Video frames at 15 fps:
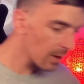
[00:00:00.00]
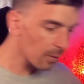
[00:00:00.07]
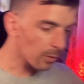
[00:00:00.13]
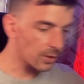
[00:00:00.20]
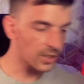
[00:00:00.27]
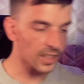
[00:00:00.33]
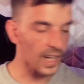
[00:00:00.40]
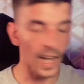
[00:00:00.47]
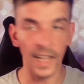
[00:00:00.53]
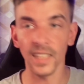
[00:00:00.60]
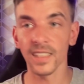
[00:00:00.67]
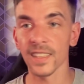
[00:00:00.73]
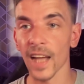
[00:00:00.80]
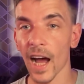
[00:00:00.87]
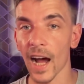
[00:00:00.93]
Once you get
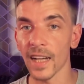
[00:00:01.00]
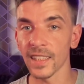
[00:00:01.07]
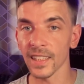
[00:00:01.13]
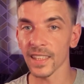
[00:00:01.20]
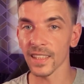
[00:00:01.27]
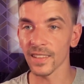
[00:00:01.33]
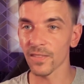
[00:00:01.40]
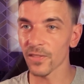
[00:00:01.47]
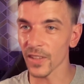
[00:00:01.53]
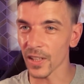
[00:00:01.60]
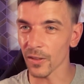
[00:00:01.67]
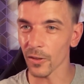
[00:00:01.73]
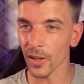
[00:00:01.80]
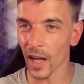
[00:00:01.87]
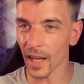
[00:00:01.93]
inside, you can
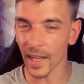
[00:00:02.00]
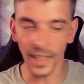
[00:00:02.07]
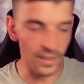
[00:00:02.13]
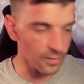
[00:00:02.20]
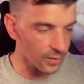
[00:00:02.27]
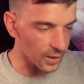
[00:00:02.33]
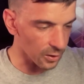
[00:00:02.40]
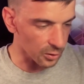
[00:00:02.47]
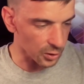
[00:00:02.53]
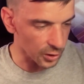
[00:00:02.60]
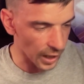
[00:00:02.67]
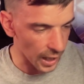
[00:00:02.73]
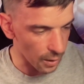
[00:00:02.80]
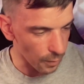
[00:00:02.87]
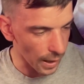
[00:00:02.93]
feel like it feels
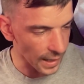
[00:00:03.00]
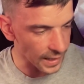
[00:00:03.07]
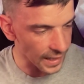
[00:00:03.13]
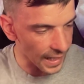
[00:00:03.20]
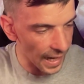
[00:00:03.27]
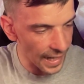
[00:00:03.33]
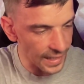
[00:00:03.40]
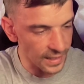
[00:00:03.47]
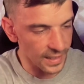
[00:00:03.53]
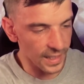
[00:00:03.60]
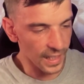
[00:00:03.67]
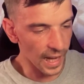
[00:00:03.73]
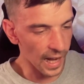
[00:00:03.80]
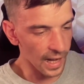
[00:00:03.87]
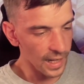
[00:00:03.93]
straight away you get into
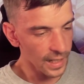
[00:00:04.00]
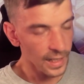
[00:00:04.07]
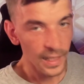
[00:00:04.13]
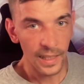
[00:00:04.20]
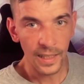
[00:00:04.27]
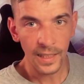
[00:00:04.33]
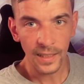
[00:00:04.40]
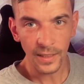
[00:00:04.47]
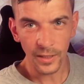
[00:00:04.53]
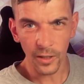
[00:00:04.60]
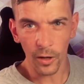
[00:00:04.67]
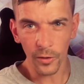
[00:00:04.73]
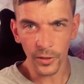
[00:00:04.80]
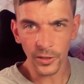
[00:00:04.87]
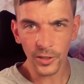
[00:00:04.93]
that, you
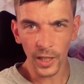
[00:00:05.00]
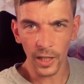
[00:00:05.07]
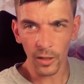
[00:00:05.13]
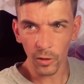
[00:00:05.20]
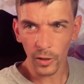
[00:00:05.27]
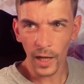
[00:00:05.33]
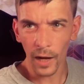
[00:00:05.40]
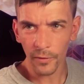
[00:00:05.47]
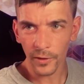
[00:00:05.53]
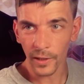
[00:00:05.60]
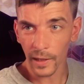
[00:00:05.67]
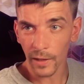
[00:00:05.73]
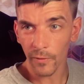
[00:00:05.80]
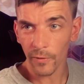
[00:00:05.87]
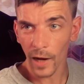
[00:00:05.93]
know, they're trying to look after
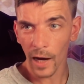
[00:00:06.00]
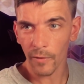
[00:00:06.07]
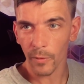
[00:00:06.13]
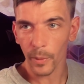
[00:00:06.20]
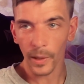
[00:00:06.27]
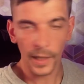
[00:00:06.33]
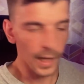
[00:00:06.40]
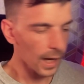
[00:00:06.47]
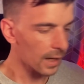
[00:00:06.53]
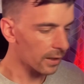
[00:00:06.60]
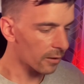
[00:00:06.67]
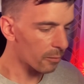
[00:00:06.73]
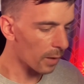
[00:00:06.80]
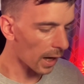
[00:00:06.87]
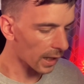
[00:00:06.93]
the environment kind
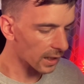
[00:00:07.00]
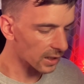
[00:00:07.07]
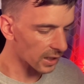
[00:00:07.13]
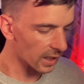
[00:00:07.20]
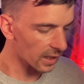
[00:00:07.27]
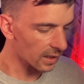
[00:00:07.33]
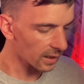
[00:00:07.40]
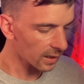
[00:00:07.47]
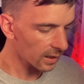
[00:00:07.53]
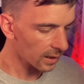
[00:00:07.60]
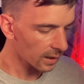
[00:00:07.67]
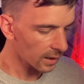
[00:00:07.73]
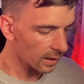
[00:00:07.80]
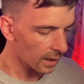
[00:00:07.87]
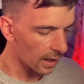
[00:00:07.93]
of packaging.
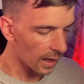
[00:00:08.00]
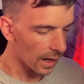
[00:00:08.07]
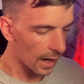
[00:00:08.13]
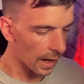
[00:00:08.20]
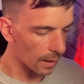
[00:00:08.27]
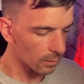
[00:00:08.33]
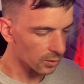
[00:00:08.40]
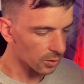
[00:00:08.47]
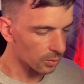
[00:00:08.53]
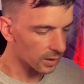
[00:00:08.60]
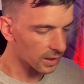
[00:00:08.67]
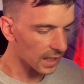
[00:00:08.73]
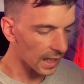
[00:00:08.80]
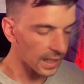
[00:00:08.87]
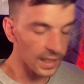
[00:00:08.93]
So we
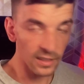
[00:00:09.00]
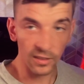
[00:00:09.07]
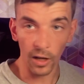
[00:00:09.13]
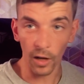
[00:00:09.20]
take this